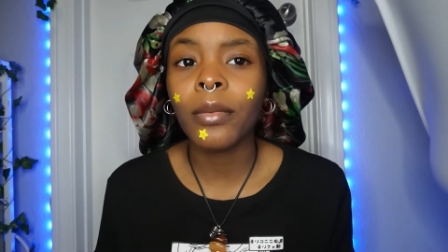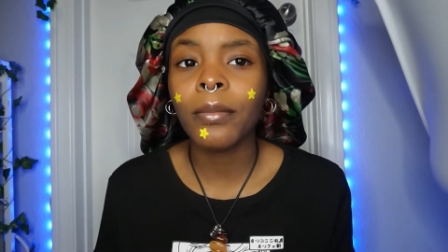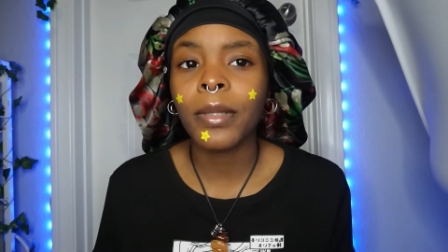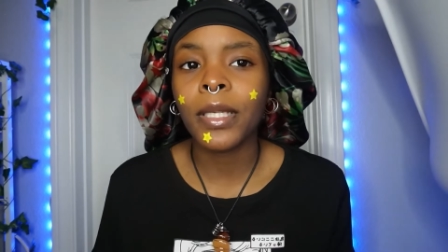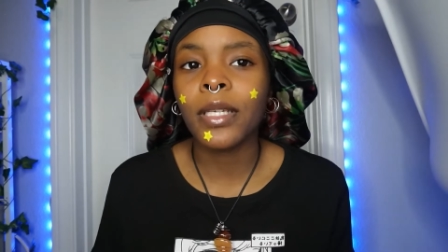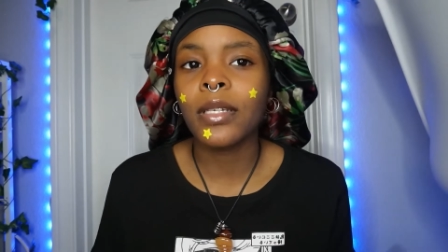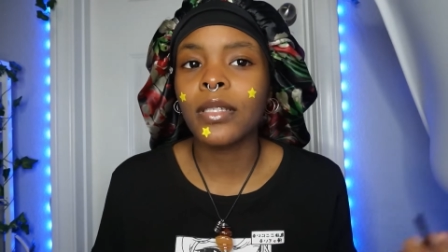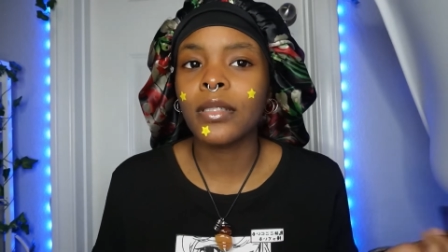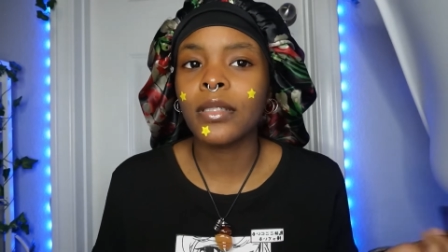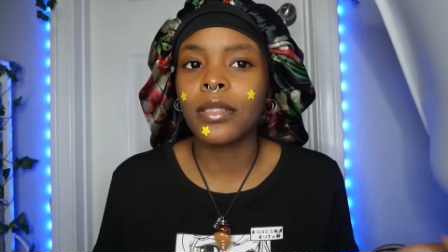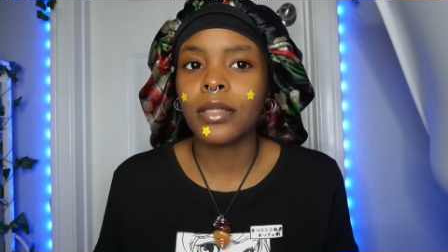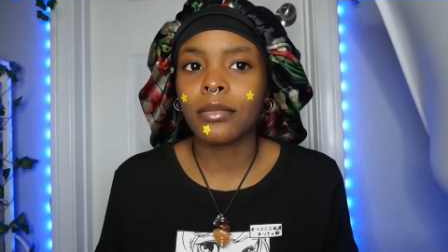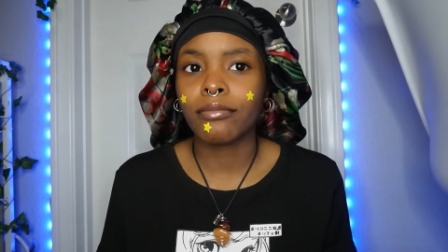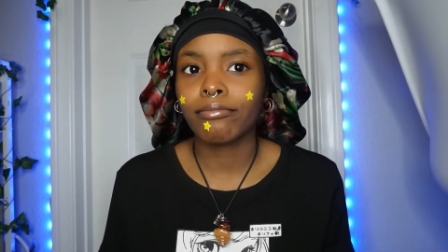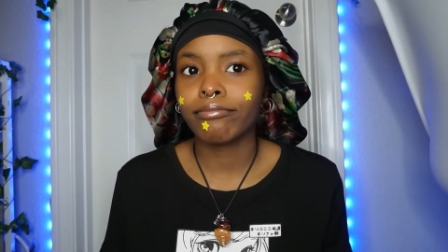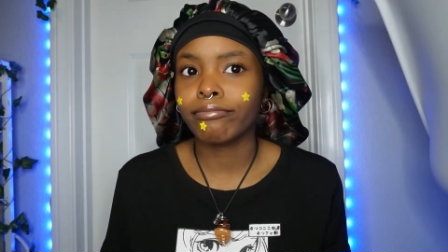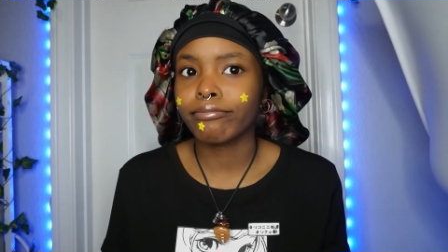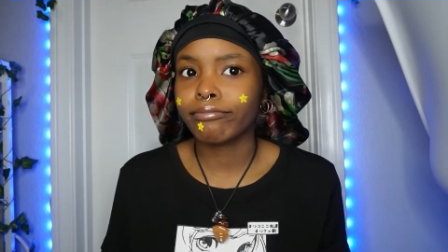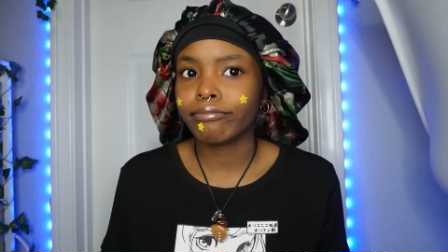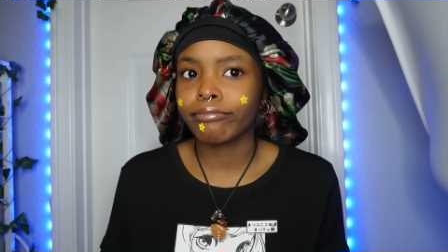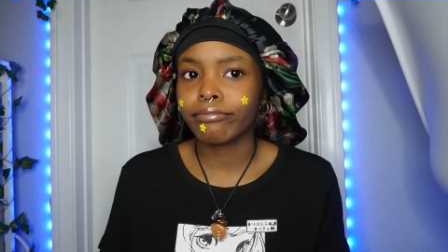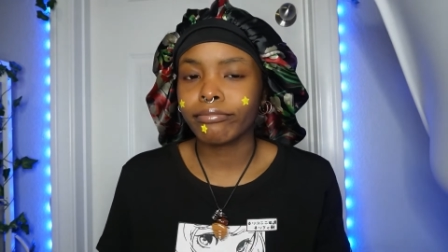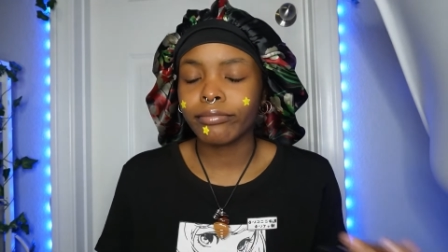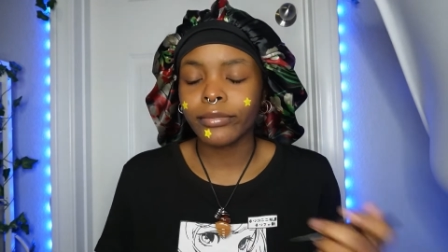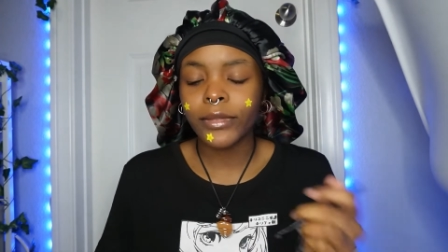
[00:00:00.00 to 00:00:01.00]
because
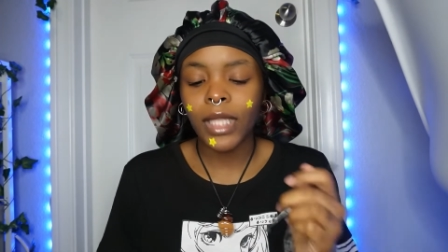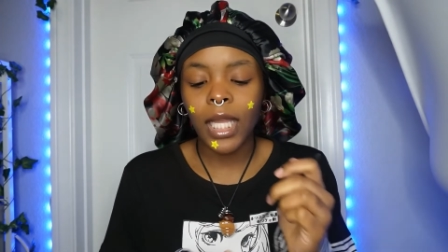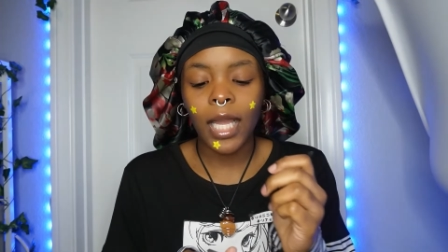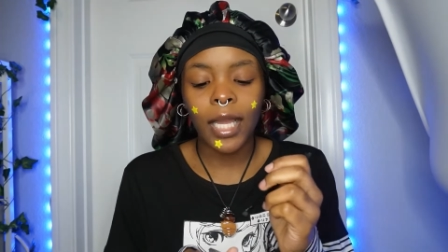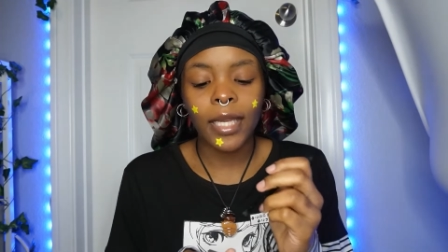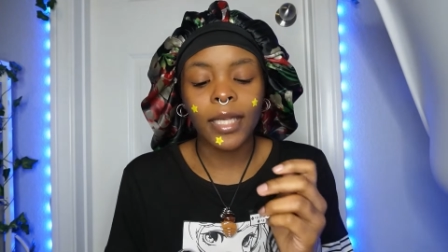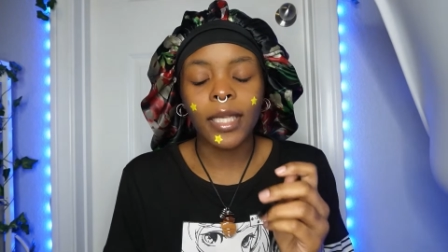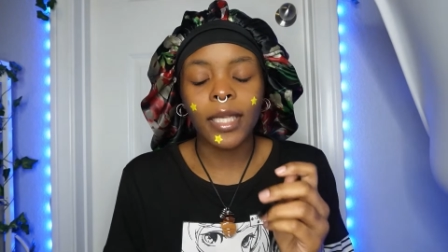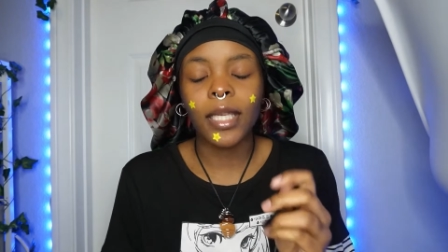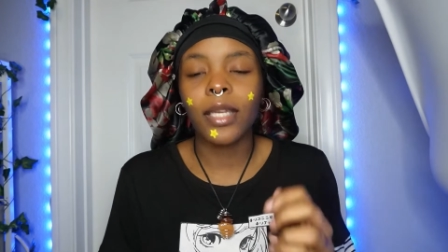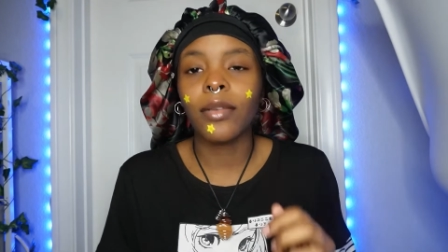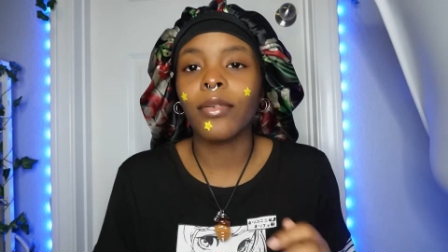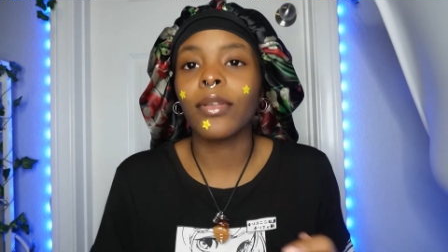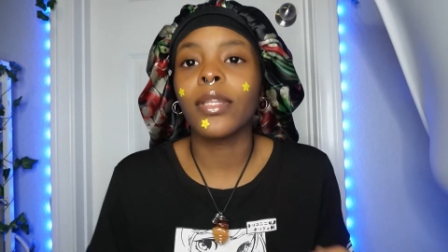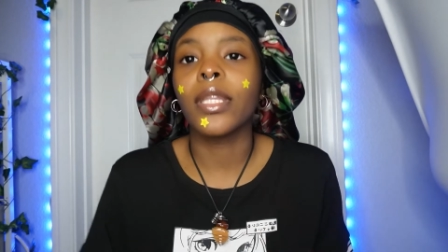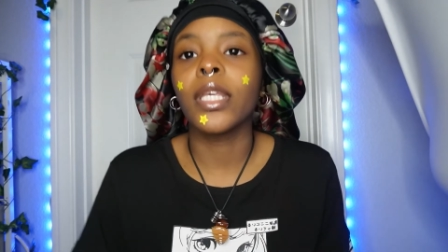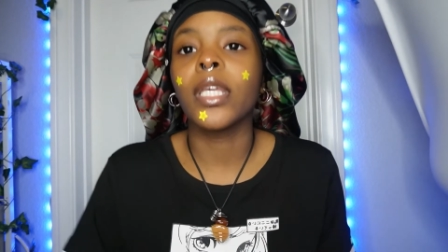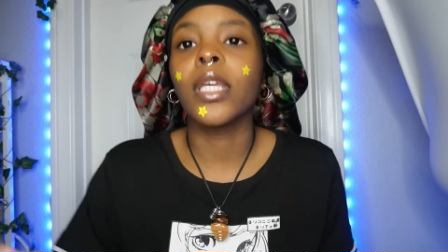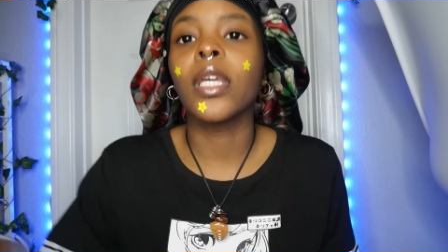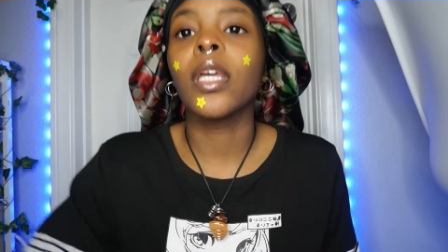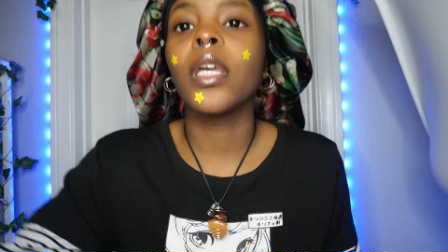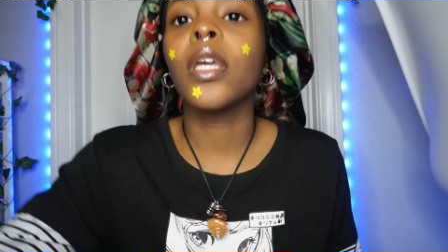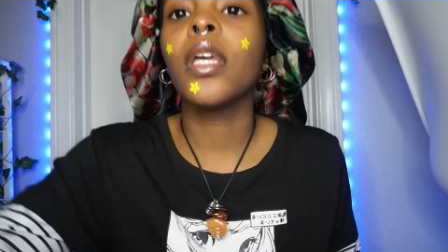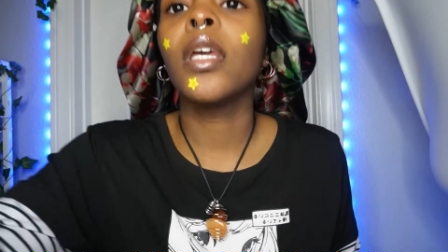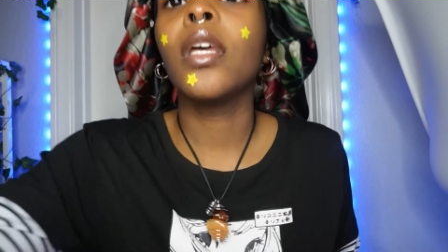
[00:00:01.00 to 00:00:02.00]
I can't
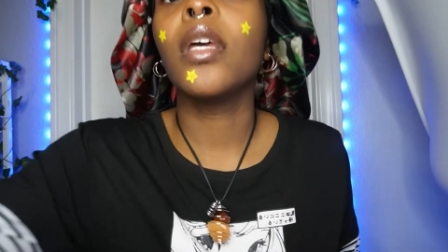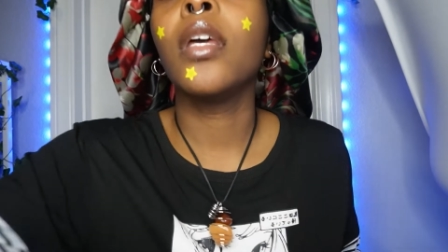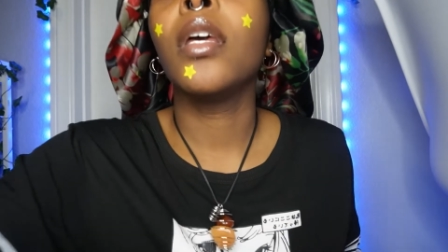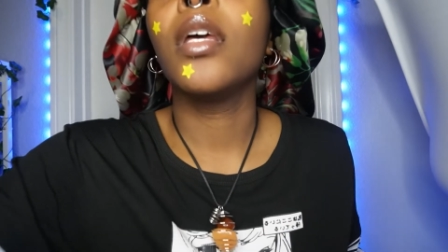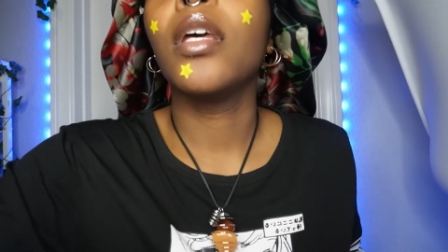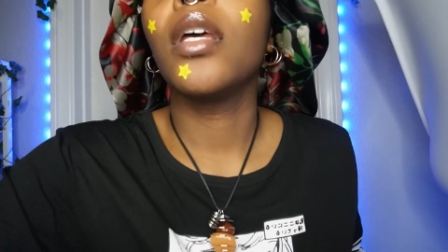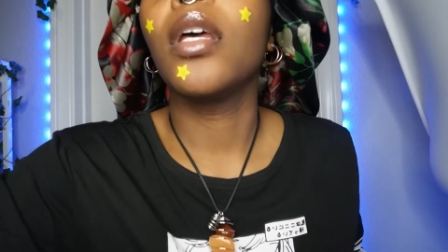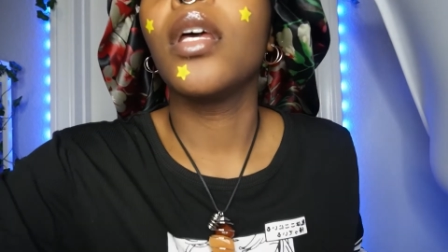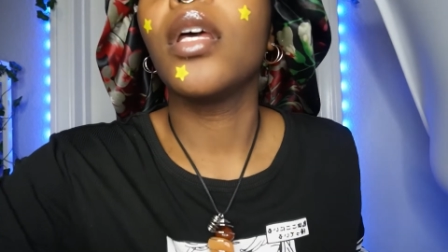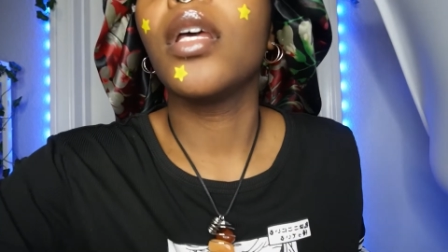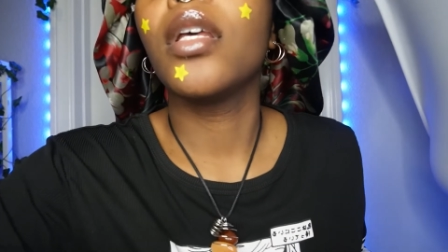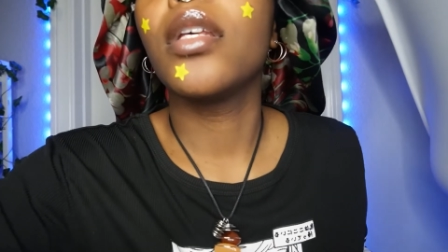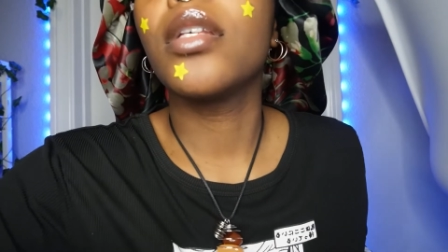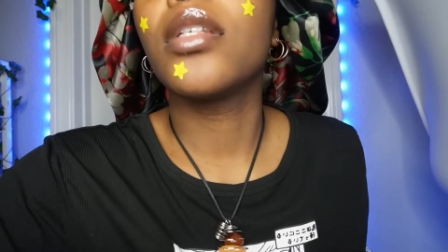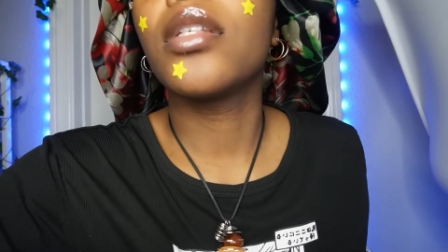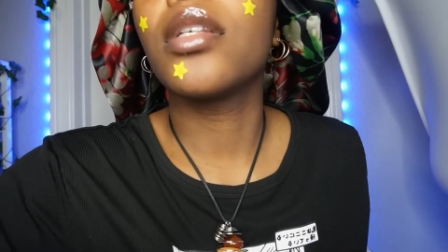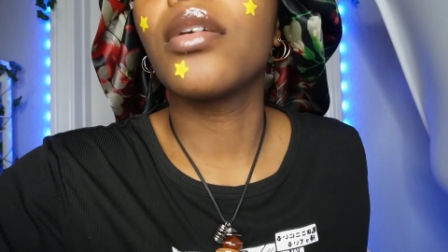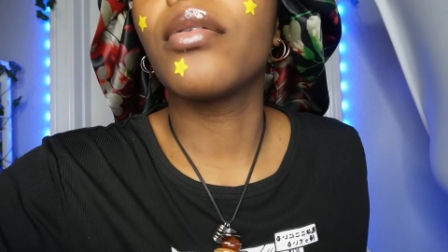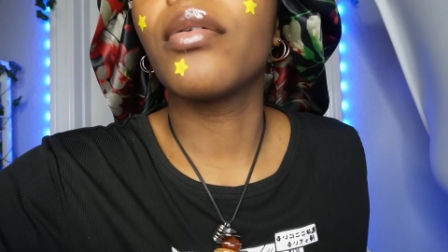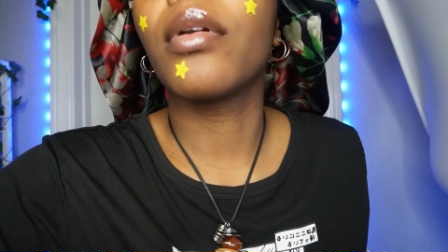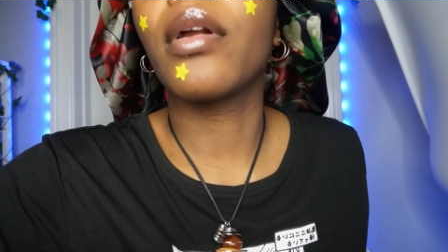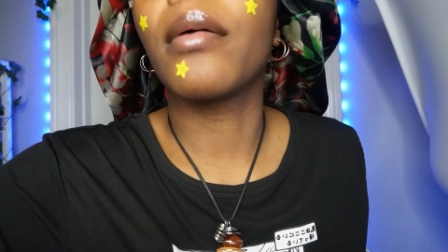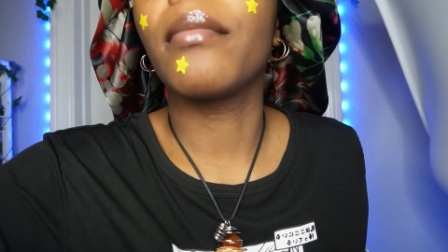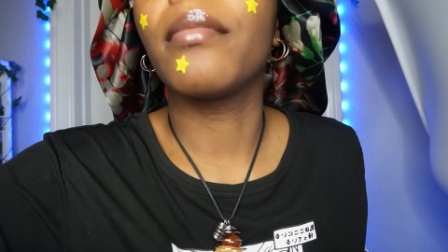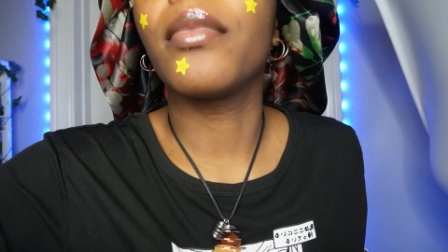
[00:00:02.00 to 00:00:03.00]
really see
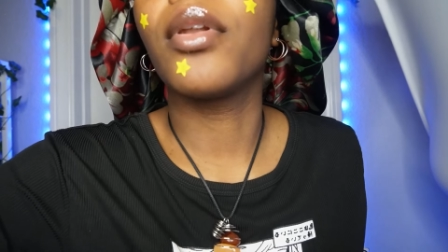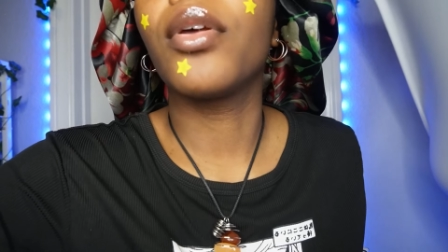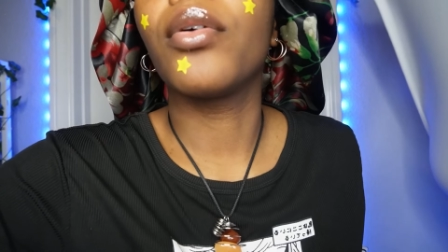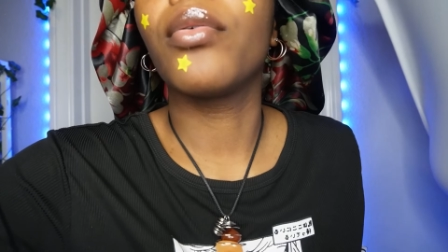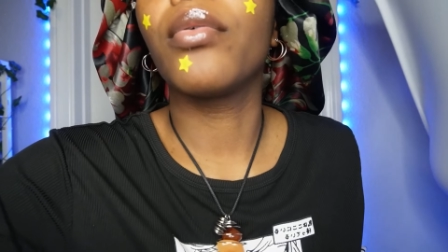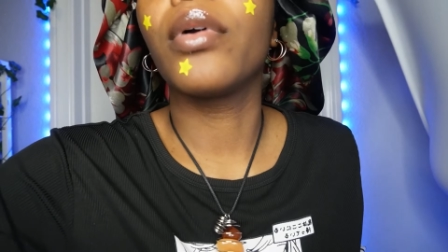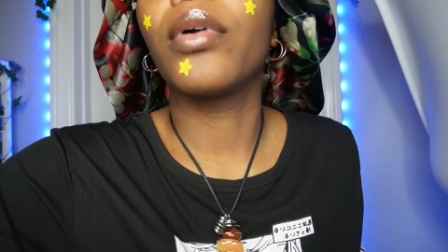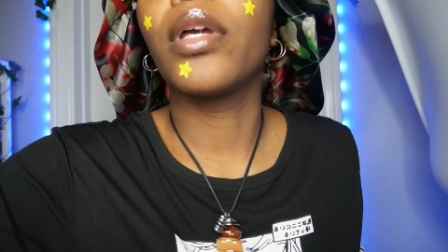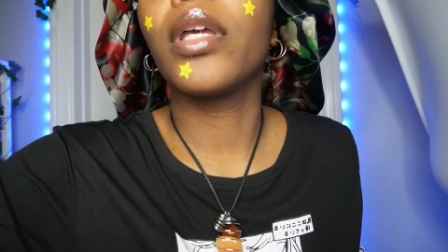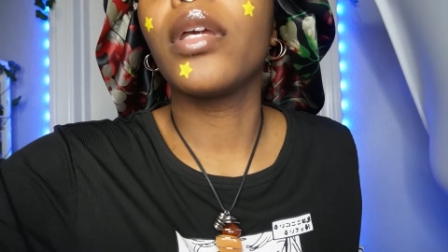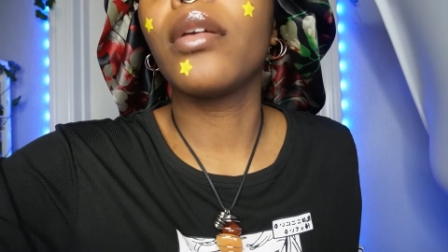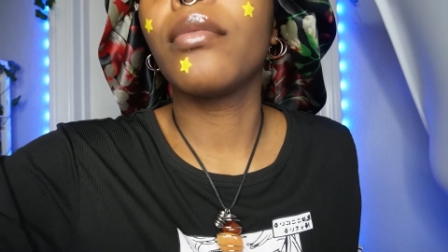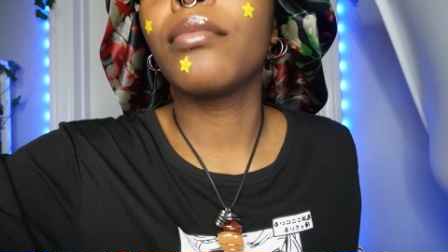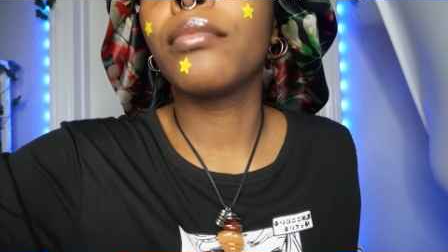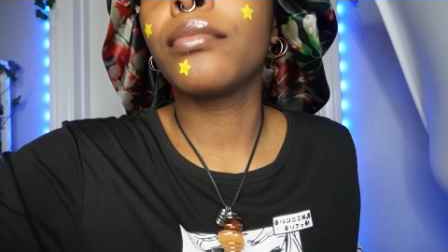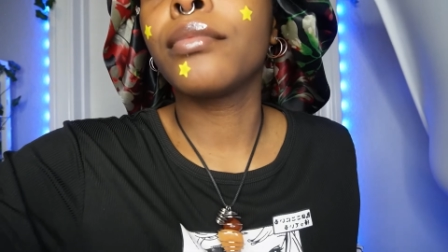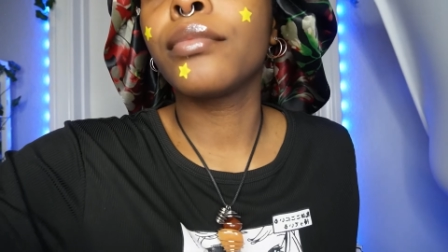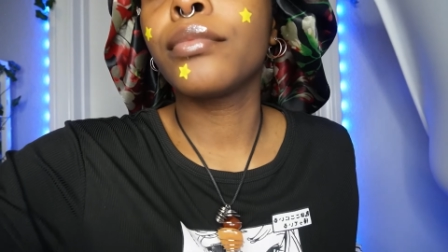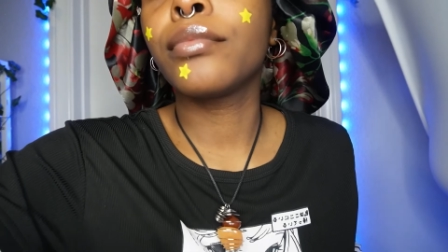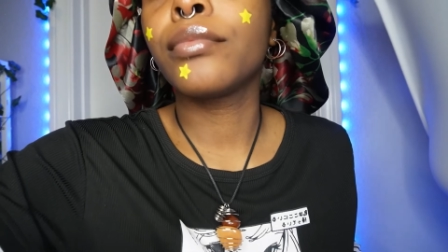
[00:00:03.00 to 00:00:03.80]
what I'm doing